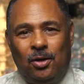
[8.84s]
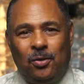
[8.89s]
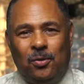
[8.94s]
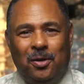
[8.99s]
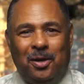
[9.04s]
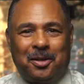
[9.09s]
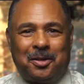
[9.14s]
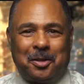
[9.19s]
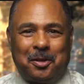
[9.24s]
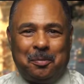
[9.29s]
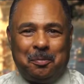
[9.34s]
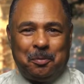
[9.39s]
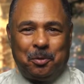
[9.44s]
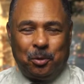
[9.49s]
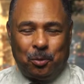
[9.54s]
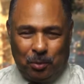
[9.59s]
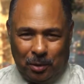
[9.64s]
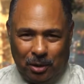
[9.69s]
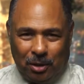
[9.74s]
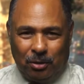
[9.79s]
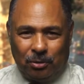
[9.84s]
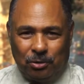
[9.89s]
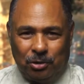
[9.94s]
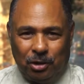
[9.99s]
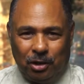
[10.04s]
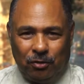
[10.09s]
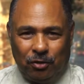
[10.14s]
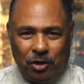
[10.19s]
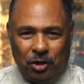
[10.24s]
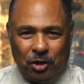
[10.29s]
Welcome to Weho
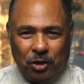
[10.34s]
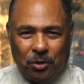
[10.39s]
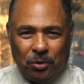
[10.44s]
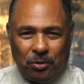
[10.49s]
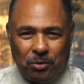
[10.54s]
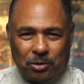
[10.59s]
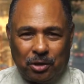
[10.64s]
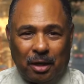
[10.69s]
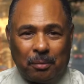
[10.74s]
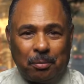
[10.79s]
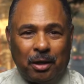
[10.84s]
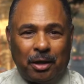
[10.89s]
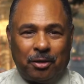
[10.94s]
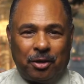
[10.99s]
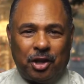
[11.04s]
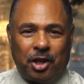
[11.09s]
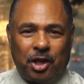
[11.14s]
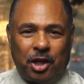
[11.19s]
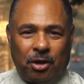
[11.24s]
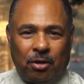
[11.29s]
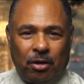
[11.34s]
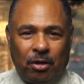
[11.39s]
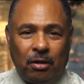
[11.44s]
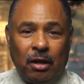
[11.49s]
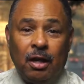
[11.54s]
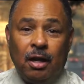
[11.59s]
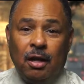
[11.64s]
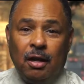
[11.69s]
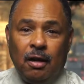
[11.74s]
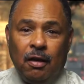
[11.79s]
TV News. I'm Larry Carroll.
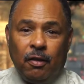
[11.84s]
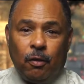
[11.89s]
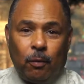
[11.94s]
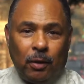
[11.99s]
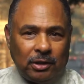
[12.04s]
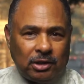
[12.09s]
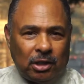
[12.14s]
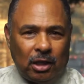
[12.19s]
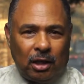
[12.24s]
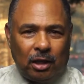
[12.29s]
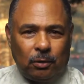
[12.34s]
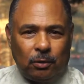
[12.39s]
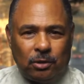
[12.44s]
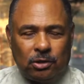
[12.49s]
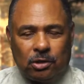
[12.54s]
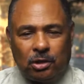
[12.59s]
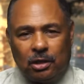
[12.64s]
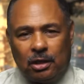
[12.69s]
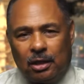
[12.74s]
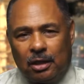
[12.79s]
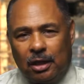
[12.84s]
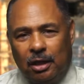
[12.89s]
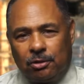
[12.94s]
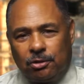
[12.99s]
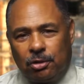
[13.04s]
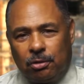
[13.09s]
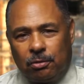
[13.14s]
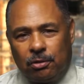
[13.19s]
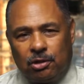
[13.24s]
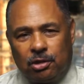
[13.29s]
The West Hollywood City
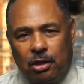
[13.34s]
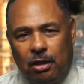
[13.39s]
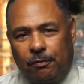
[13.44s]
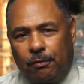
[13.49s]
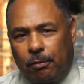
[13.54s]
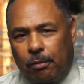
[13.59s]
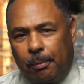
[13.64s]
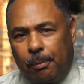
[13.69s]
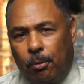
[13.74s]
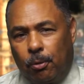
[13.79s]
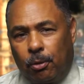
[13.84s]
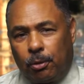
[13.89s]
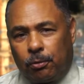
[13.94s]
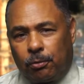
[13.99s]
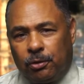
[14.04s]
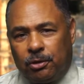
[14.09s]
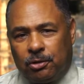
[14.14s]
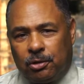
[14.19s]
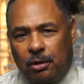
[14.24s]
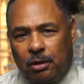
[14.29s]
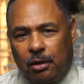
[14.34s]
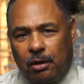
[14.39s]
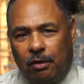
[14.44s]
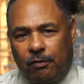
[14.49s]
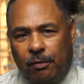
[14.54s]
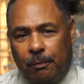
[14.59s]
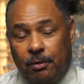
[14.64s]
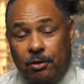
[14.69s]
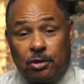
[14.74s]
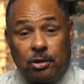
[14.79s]
Council received a report recently
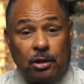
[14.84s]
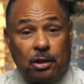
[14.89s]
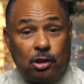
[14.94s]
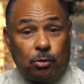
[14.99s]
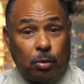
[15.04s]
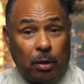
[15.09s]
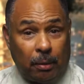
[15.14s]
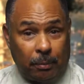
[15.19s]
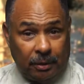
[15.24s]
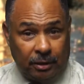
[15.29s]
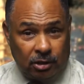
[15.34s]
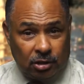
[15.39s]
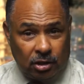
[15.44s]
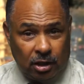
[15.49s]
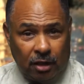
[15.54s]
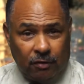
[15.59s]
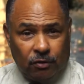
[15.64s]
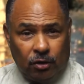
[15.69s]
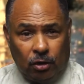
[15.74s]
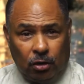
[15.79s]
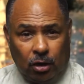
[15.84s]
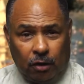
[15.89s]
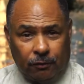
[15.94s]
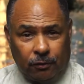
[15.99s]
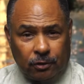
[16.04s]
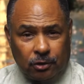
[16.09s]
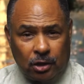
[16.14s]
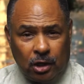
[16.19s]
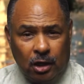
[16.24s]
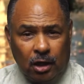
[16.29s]
from the city's public safety
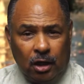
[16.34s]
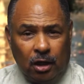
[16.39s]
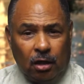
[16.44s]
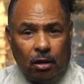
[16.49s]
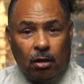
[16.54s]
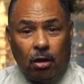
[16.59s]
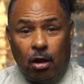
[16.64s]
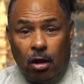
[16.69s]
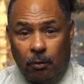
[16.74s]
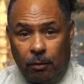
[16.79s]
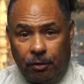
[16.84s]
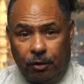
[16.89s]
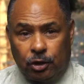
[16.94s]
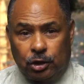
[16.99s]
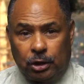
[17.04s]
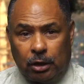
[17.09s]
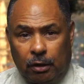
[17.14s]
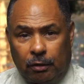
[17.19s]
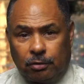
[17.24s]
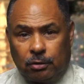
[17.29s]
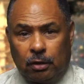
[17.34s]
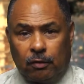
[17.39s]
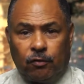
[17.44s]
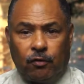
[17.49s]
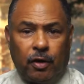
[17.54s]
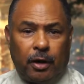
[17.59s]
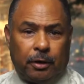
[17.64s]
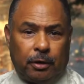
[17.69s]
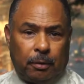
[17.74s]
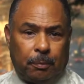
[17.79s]
office, along with the sheriff's and
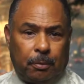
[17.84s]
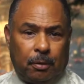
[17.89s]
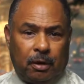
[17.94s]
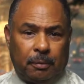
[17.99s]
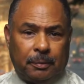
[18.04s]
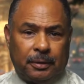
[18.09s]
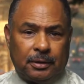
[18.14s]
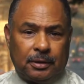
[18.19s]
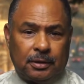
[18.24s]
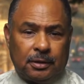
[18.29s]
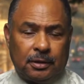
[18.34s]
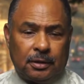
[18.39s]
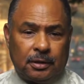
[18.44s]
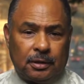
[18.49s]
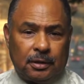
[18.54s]
fire departments.